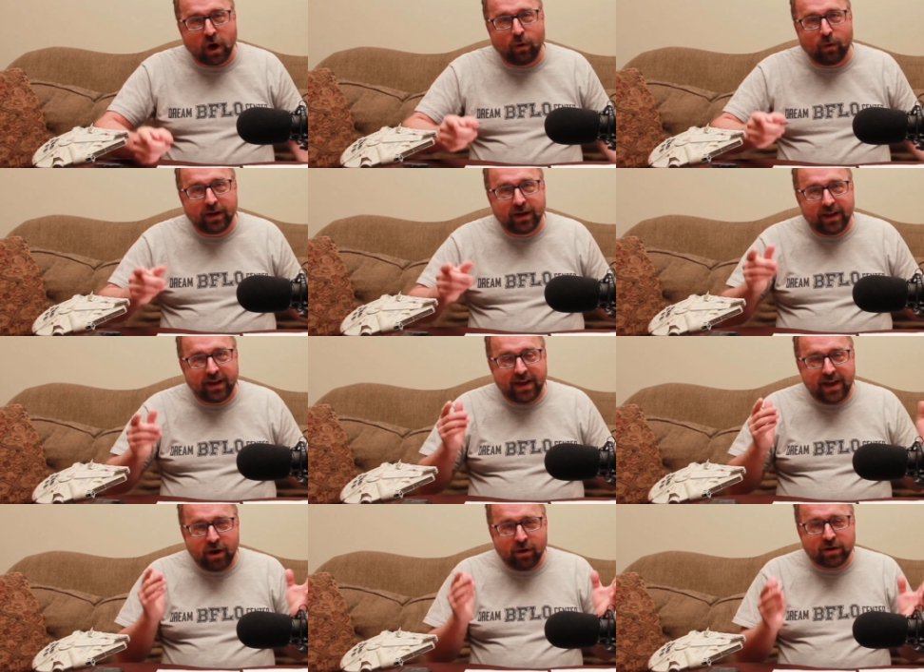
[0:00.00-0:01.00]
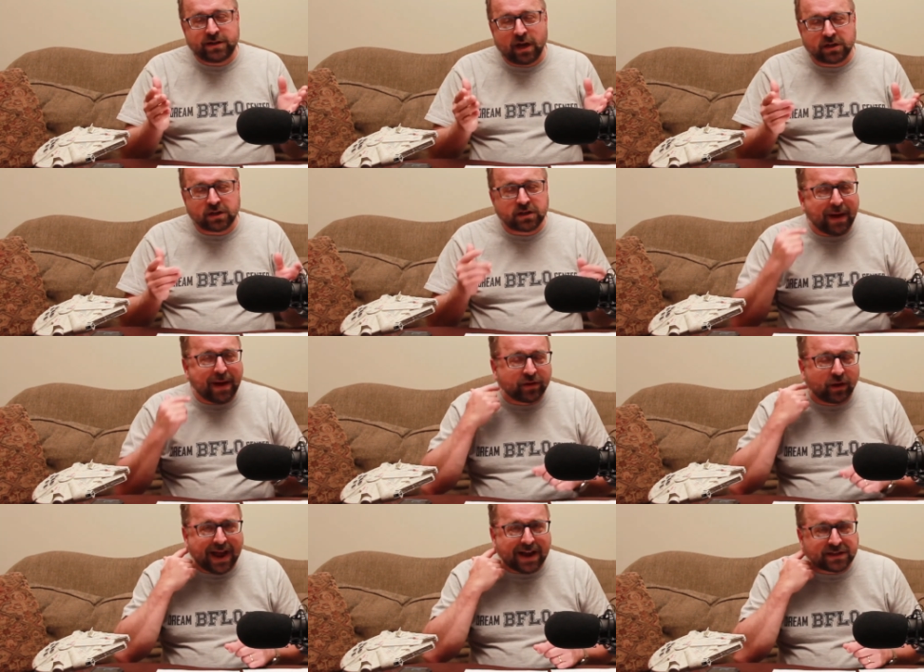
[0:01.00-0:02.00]
So here it tells
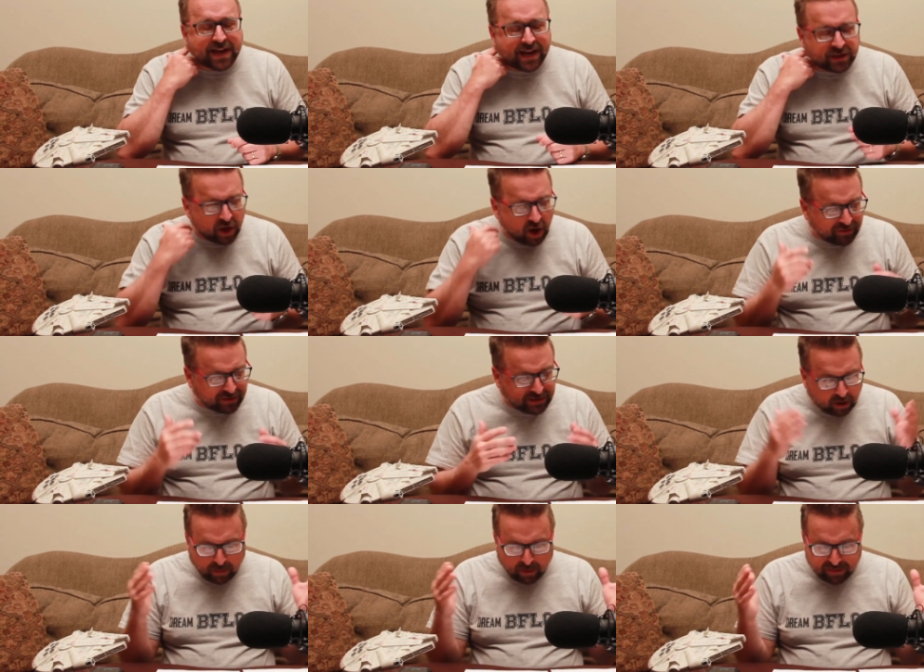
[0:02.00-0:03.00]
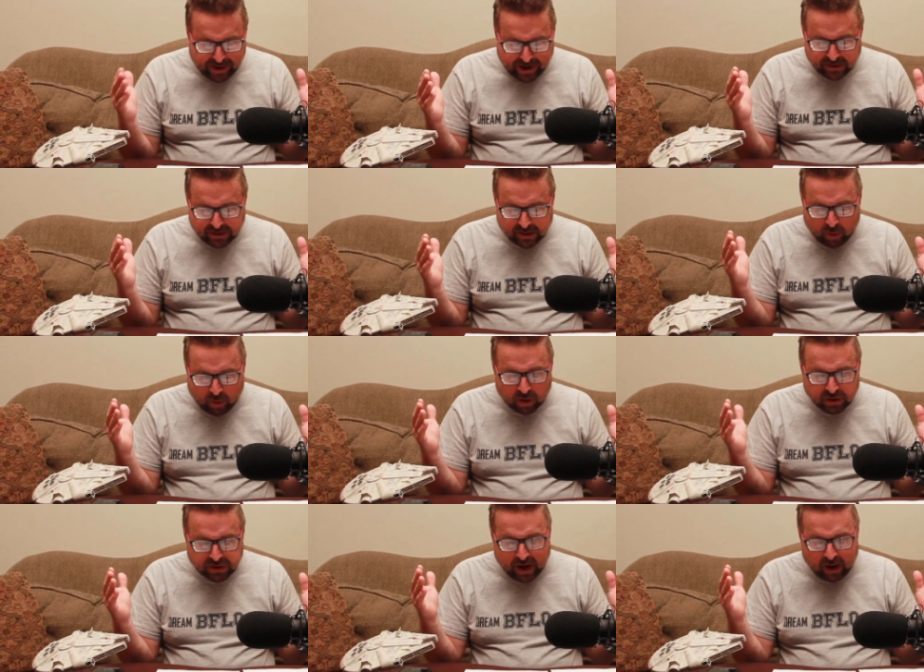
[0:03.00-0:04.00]
us about the last days and all the terrible things,
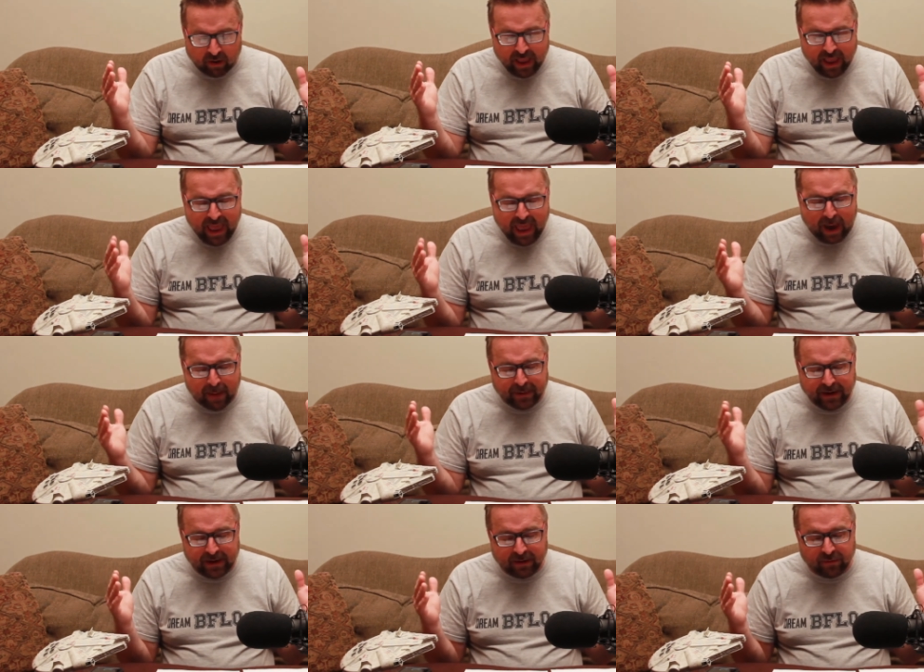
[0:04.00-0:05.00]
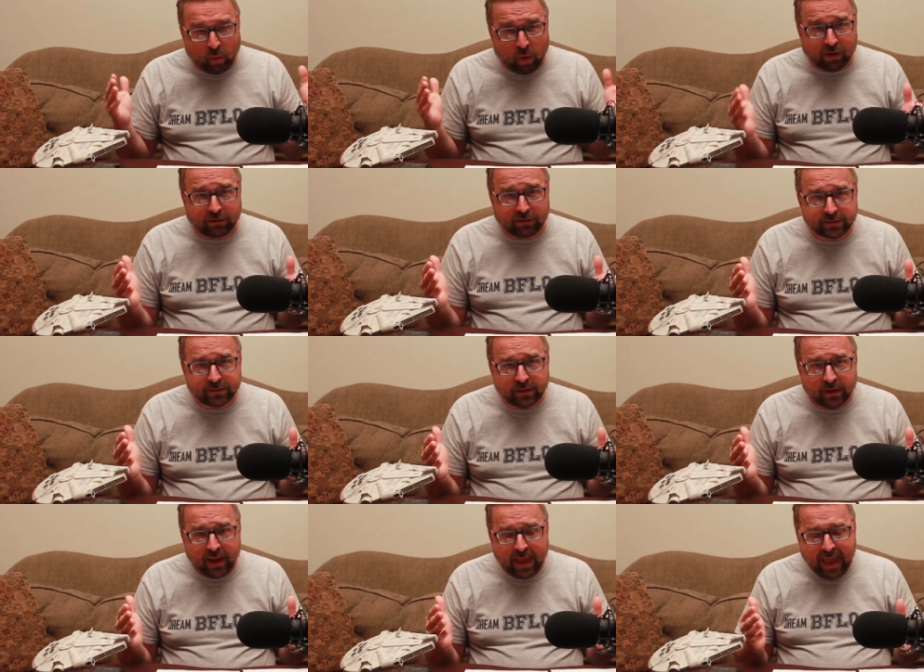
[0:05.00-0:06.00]
of course, that are happening in the
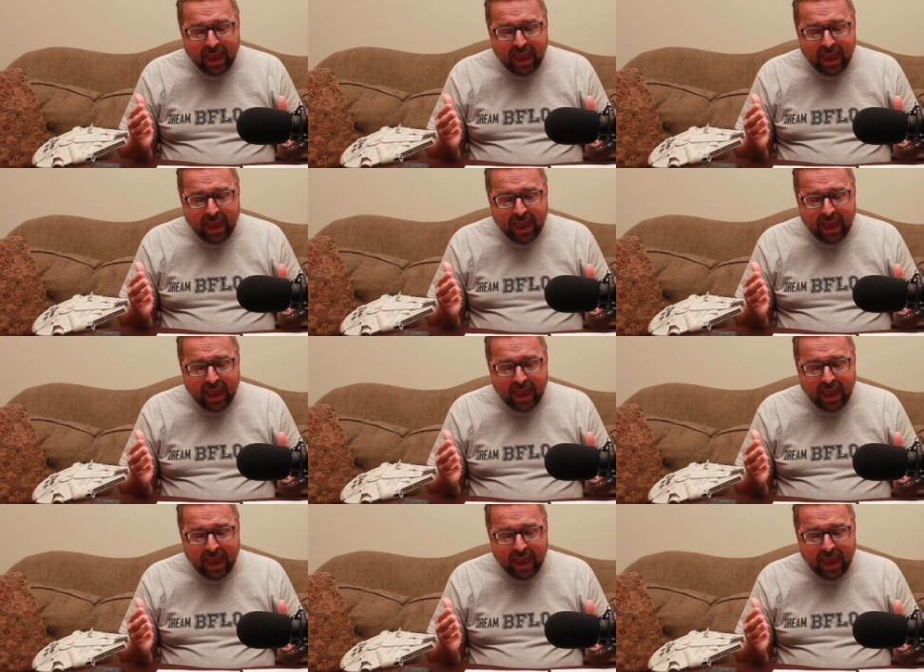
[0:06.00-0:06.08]
world.